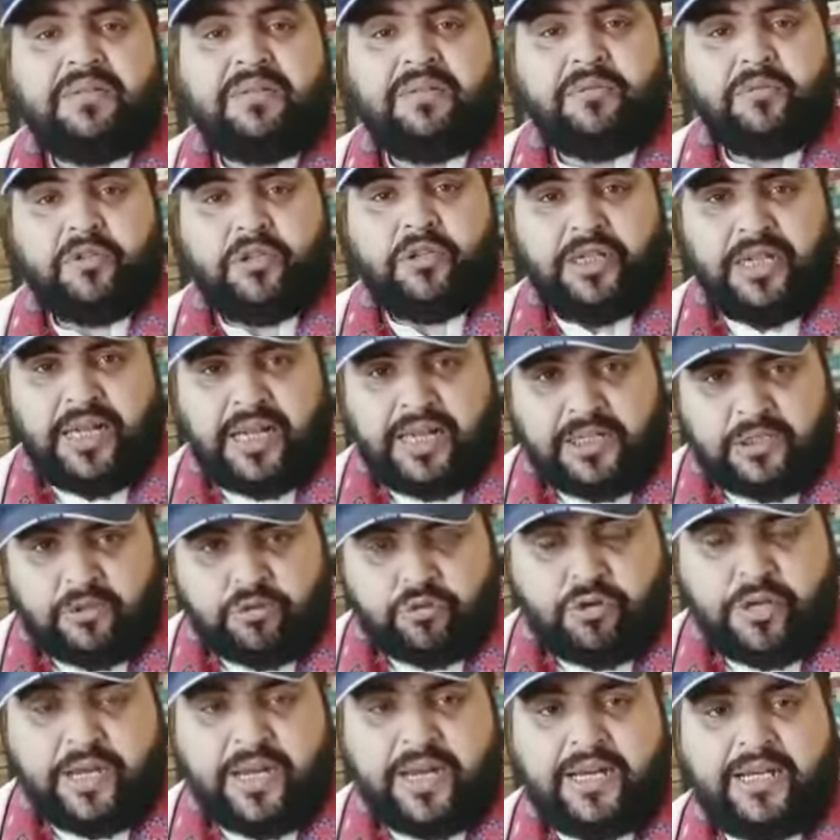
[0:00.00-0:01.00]
would like to
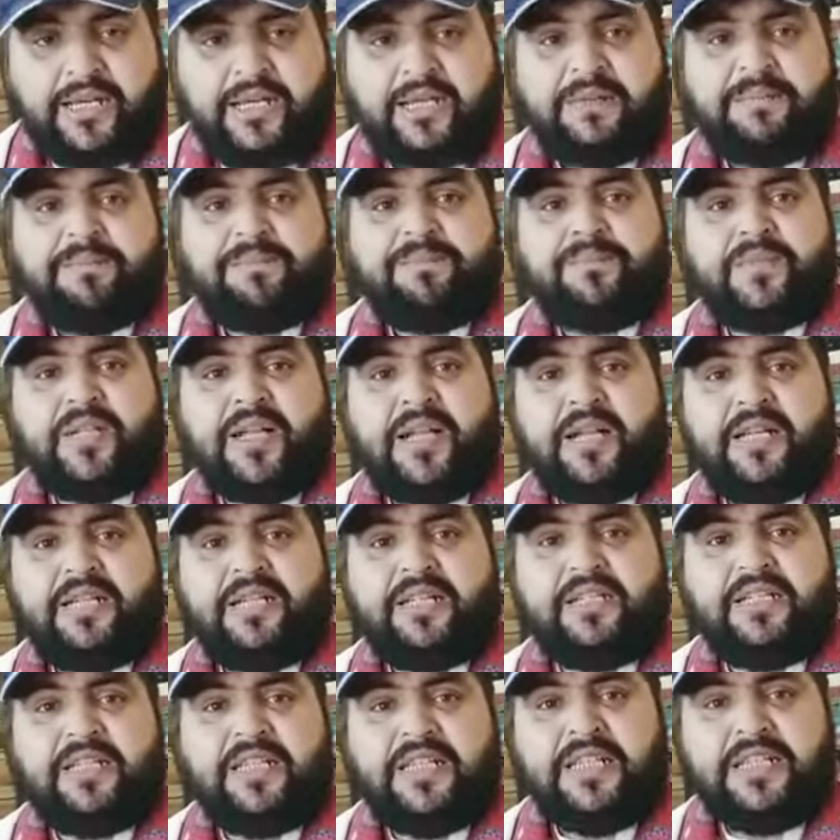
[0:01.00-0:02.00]
add
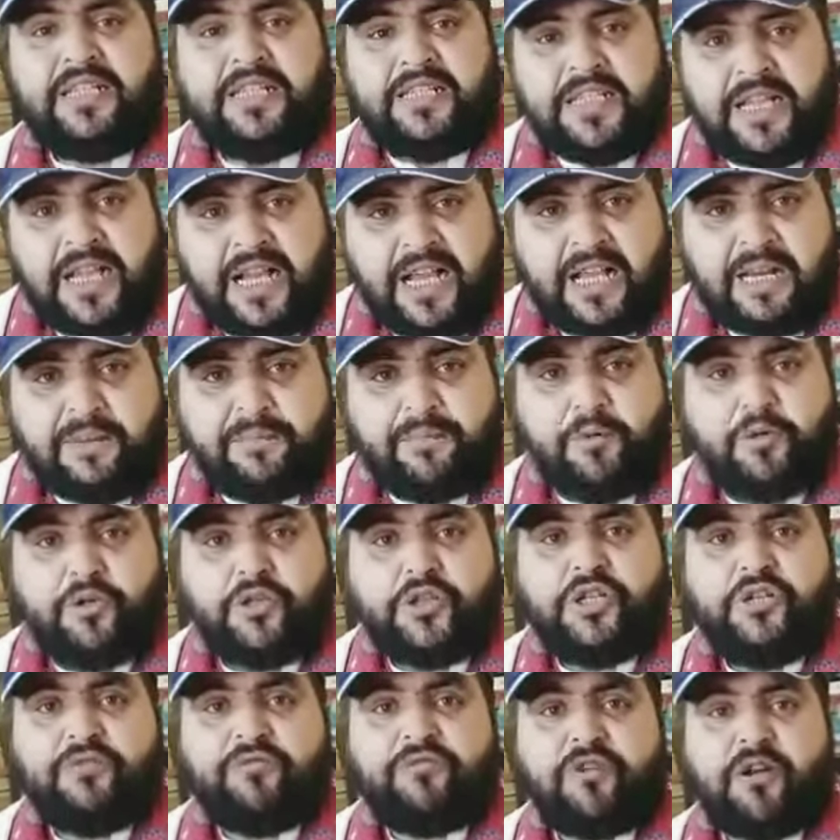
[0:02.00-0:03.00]
that the entire
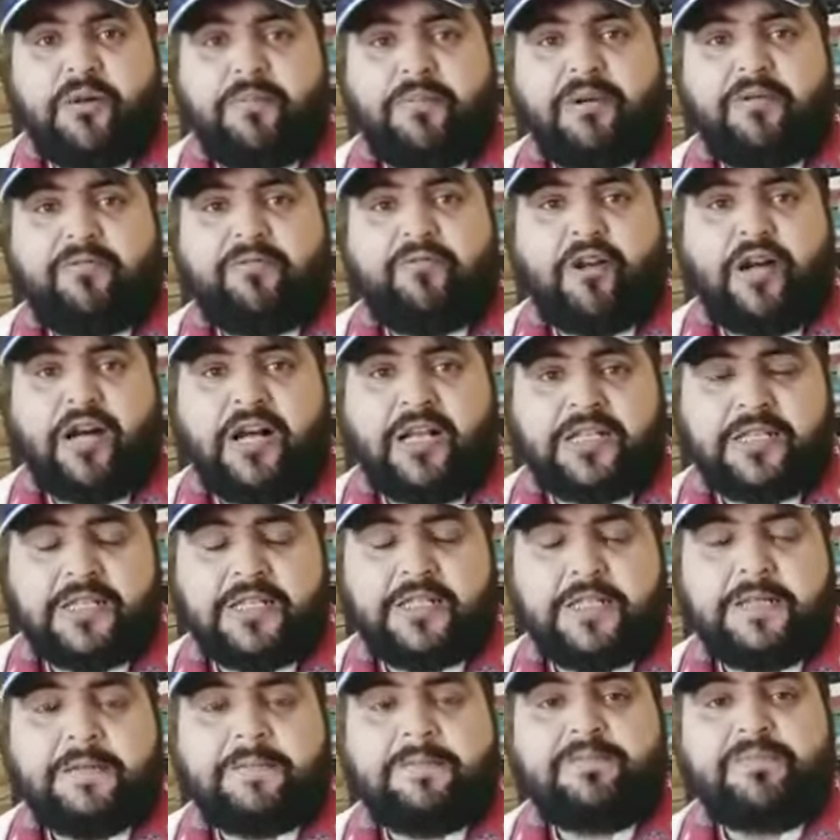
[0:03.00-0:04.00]
poetry of Robert
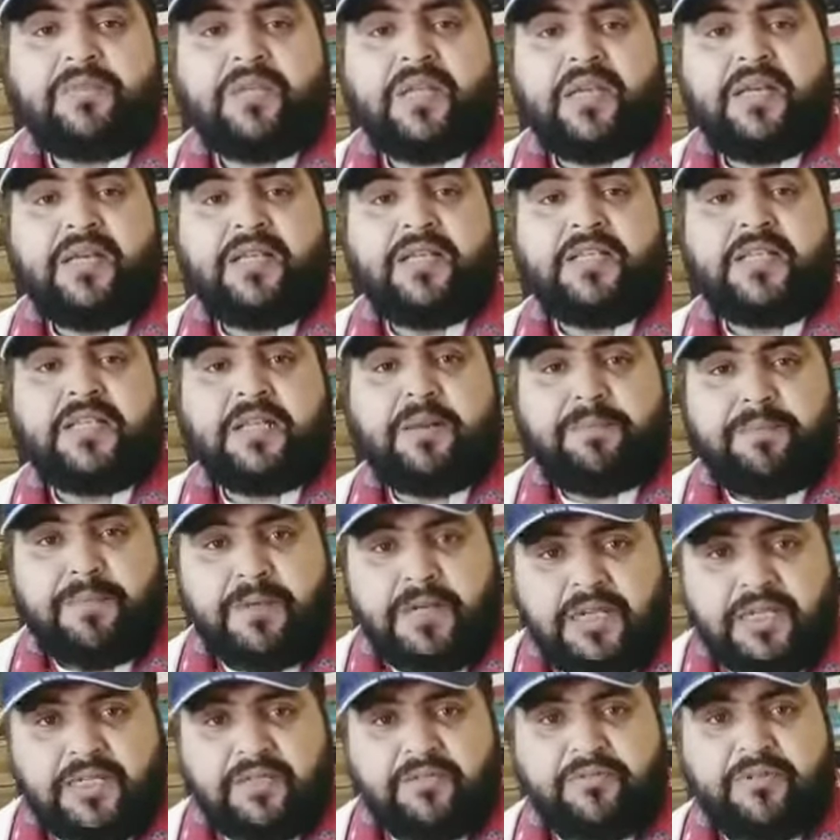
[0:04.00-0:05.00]
Frost is
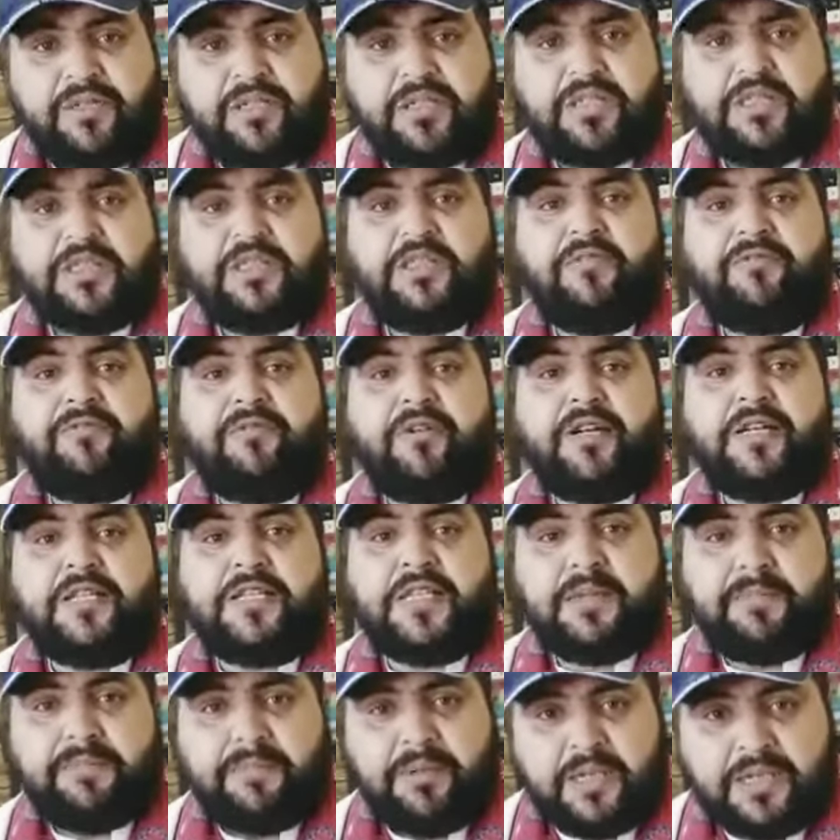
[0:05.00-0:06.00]
replete with different
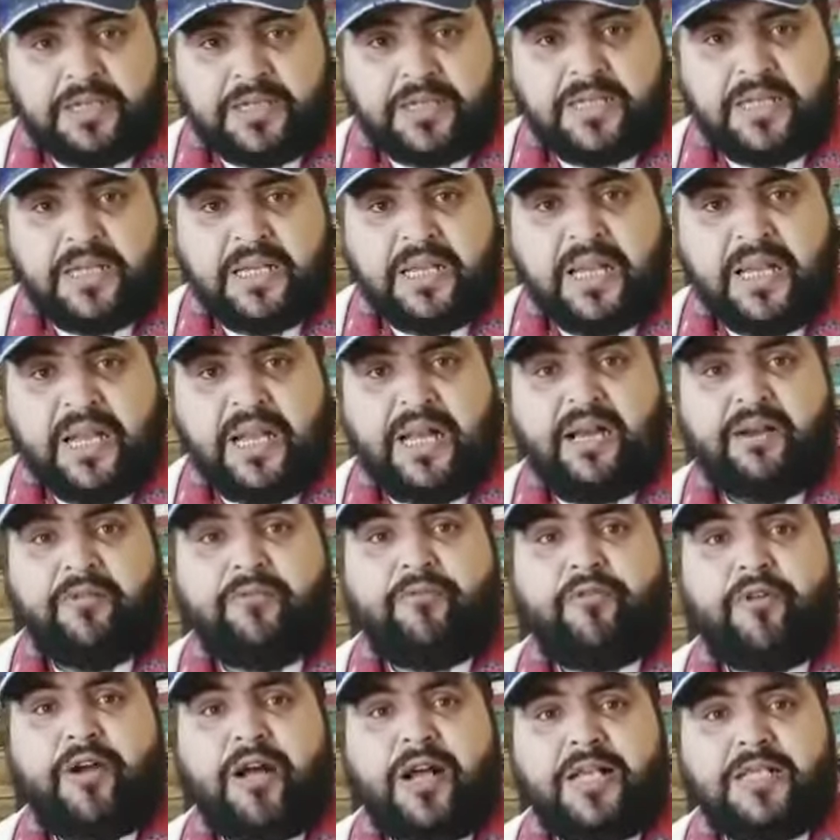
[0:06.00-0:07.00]
symbols and
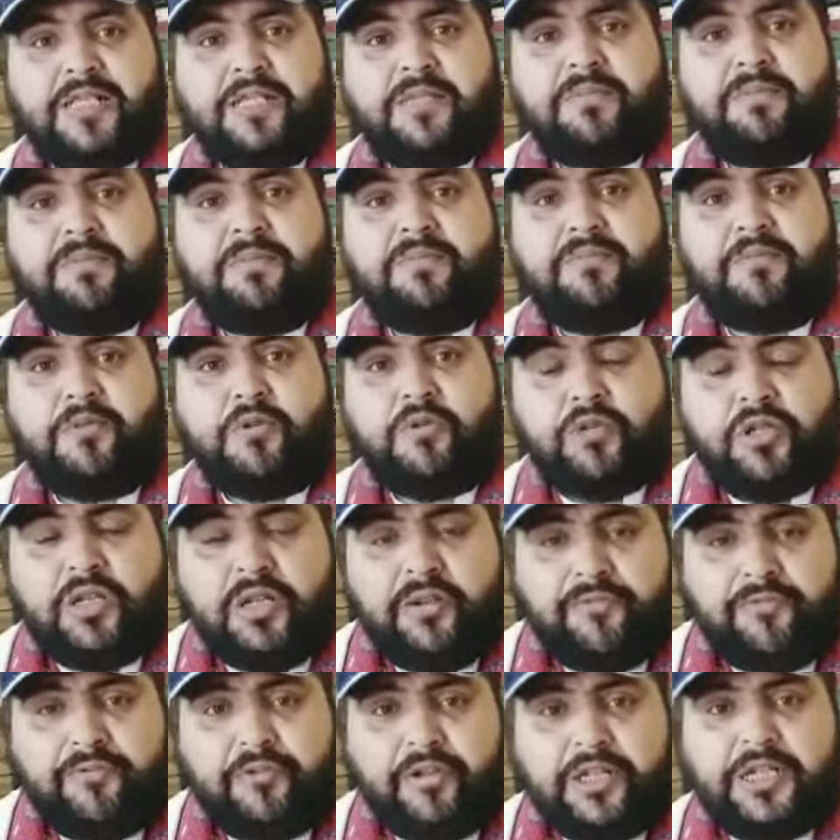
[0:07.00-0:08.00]
Frost
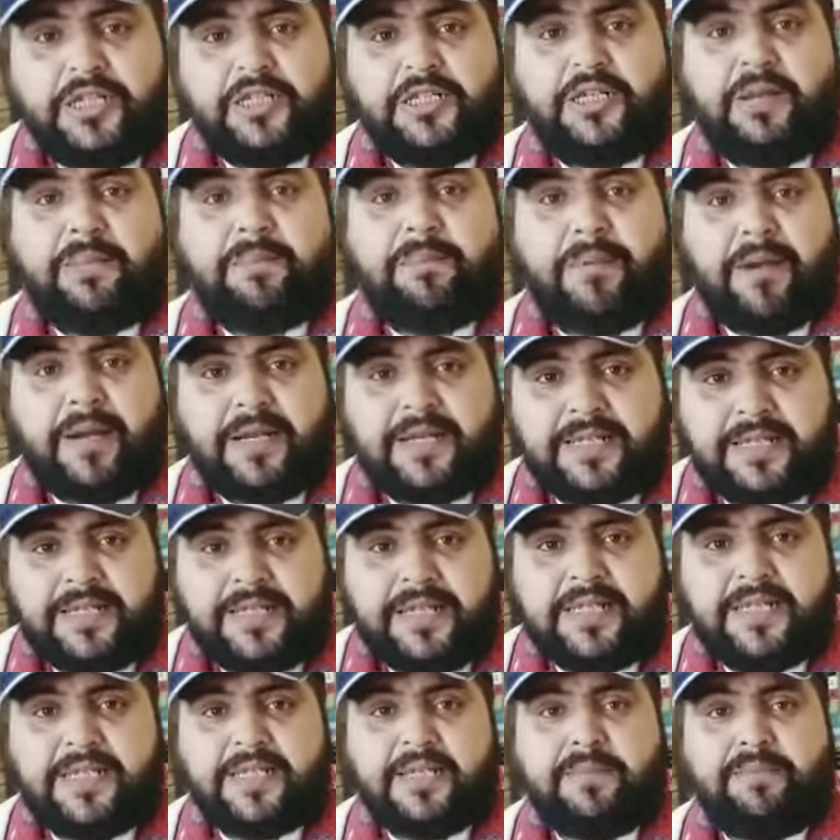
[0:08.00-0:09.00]
beautifully depicts
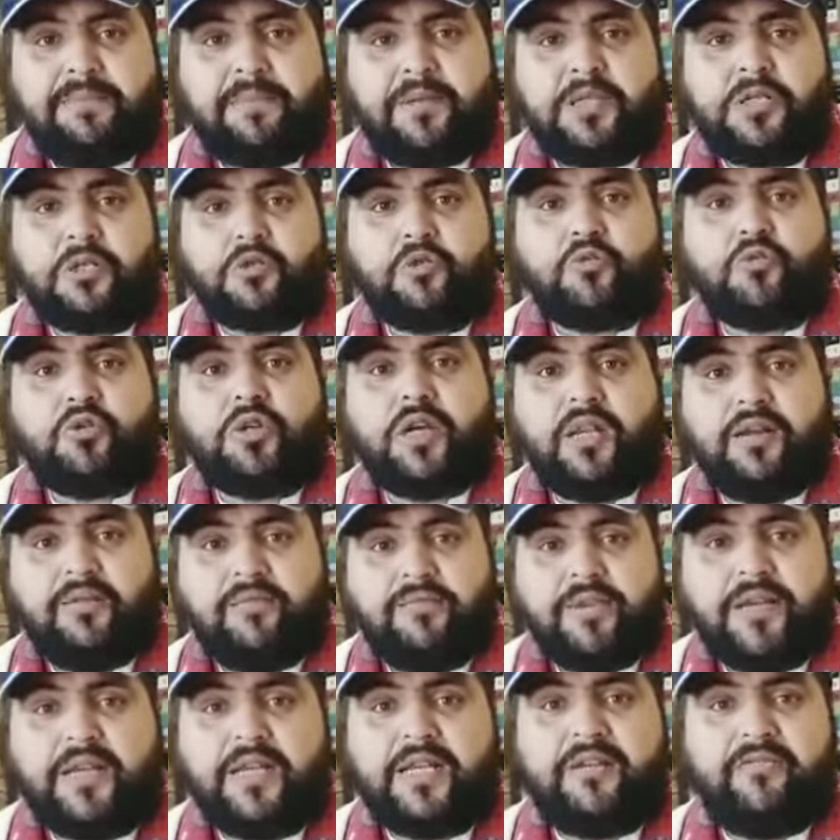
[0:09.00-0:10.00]
these symbols to
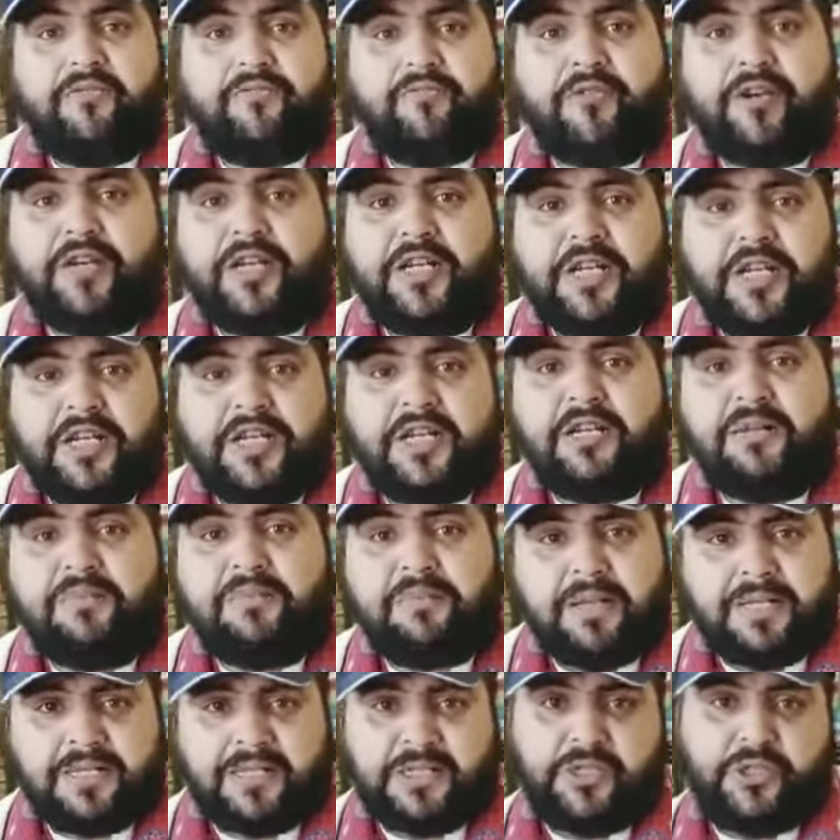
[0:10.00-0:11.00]
convey different hidden
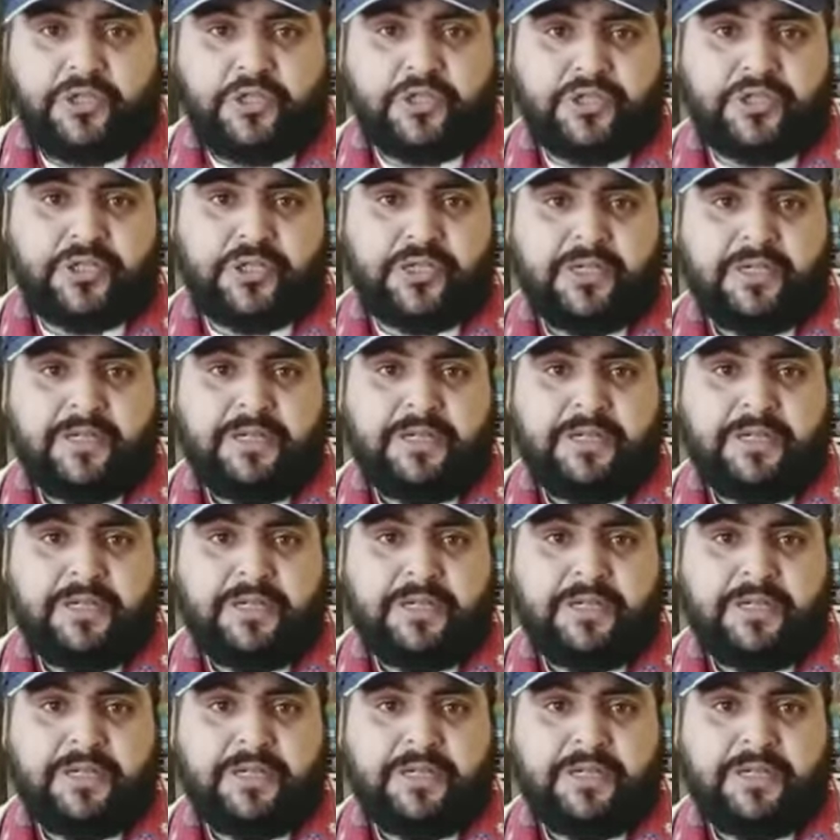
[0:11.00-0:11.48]
messages.